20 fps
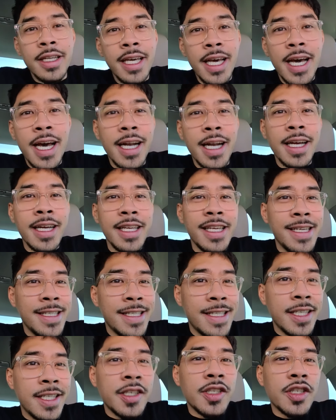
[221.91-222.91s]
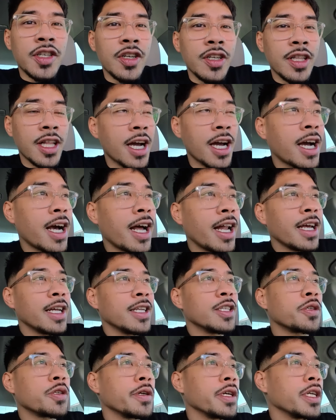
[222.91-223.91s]
He had a Yeezus shirt that kind
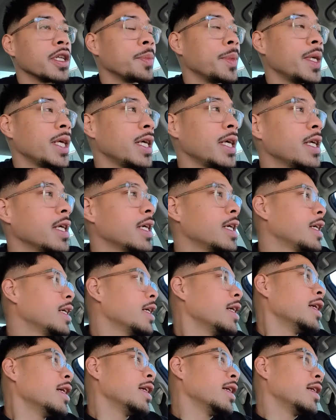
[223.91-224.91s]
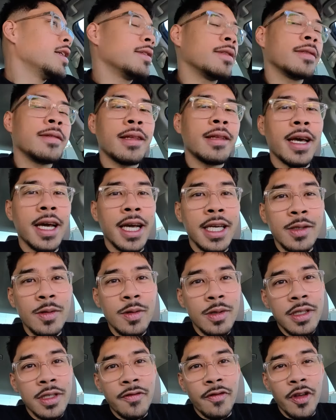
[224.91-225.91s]
of intrigued me. I
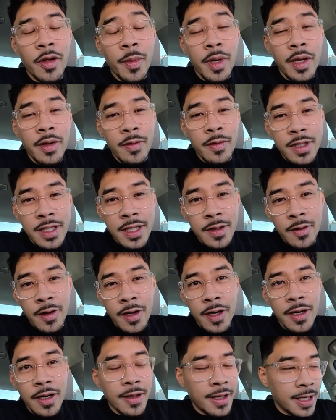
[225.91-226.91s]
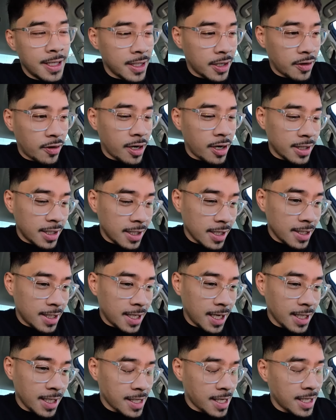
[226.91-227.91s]
guess we'll just film it. We'll see where this garage sale
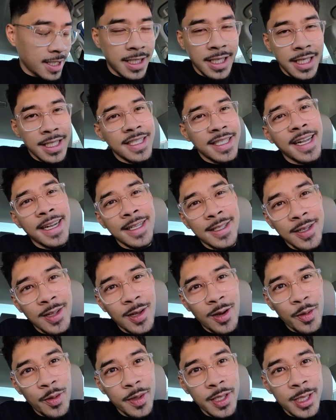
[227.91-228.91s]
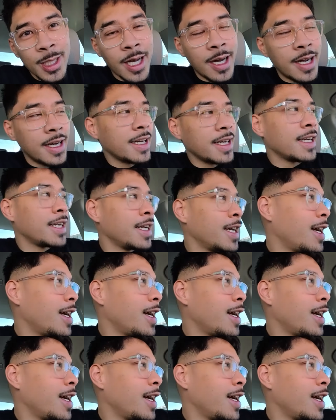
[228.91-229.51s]
takes us. Shout out to the homie John.